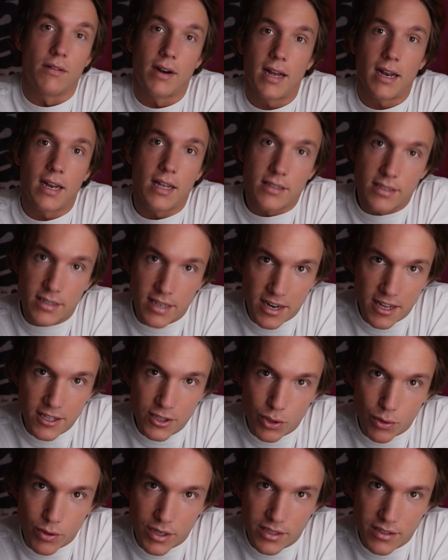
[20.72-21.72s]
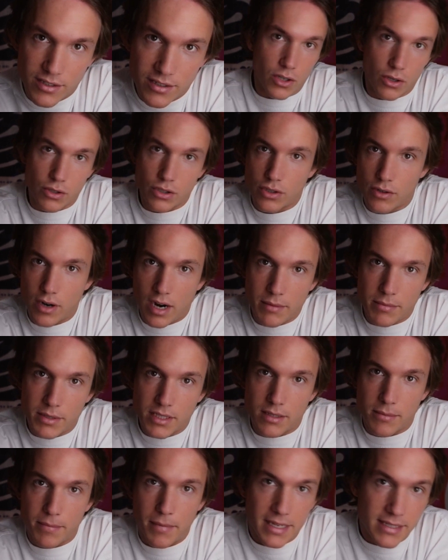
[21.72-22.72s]
All right, let's get into it. So Stripe
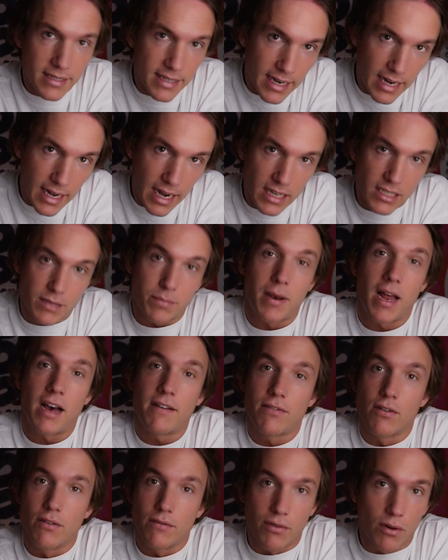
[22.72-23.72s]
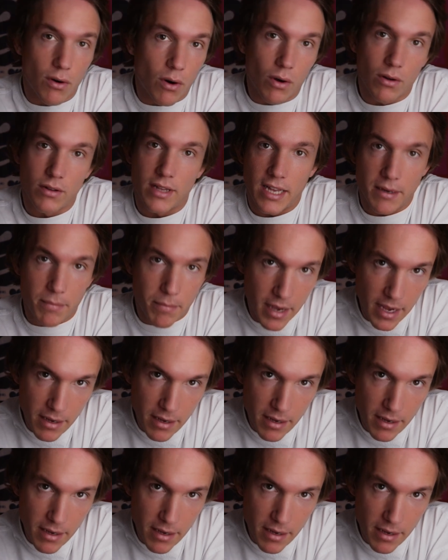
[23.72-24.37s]
is the best in class platform for online